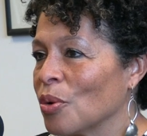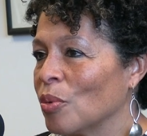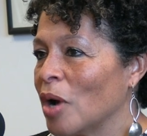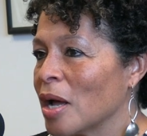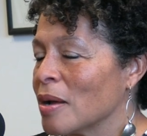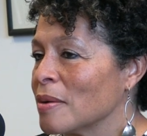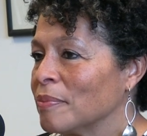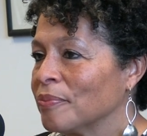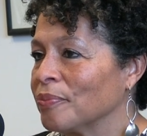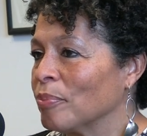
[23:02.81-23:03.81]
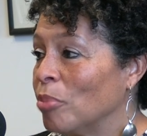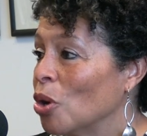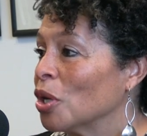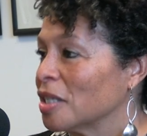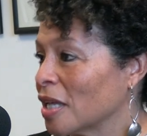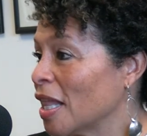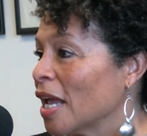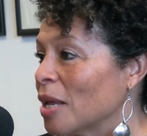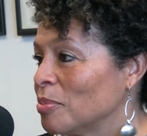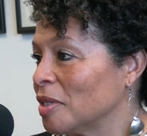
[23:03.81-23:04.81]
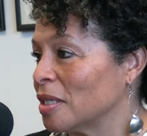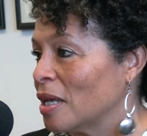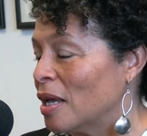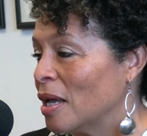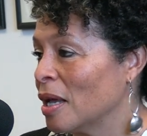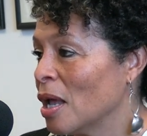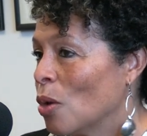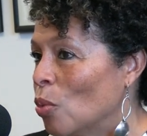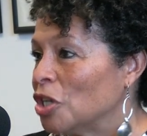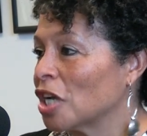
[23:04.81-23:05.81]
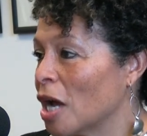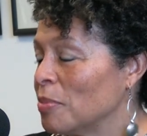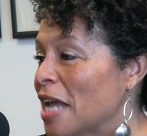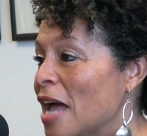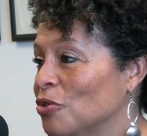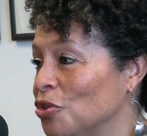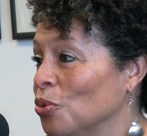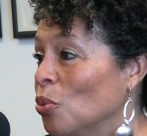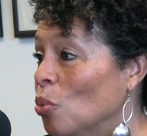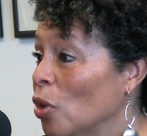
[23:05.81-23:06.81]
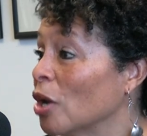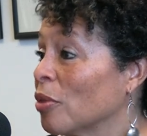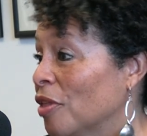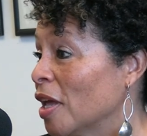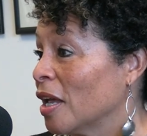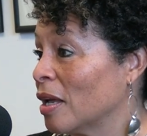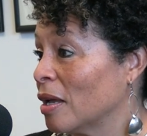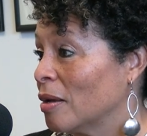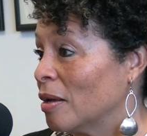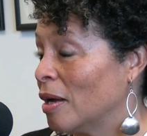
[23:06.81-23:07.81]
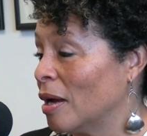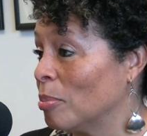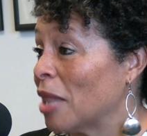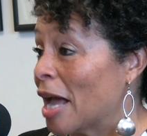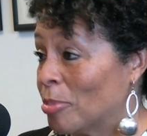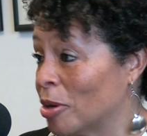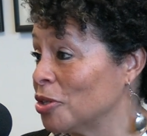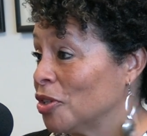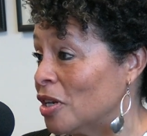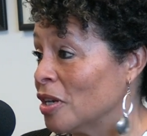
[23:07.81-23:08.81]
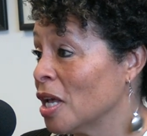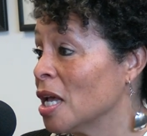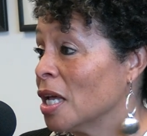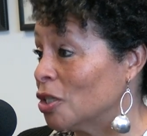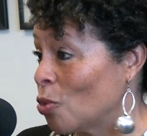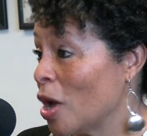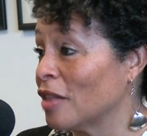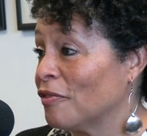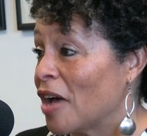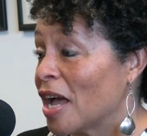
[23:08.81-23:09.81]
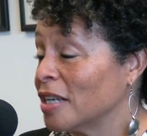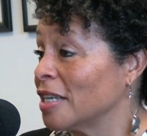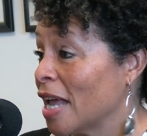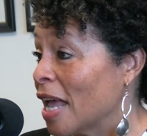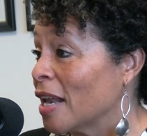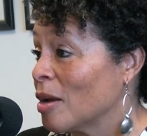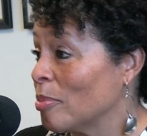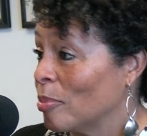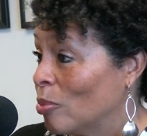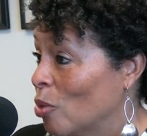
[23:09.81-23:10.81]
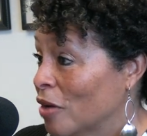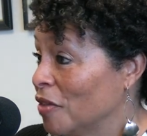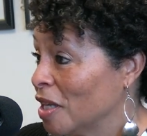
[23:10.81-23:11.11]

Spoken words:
know, bogus claims, which come down to, we don't think a Black person is qualified to head up one of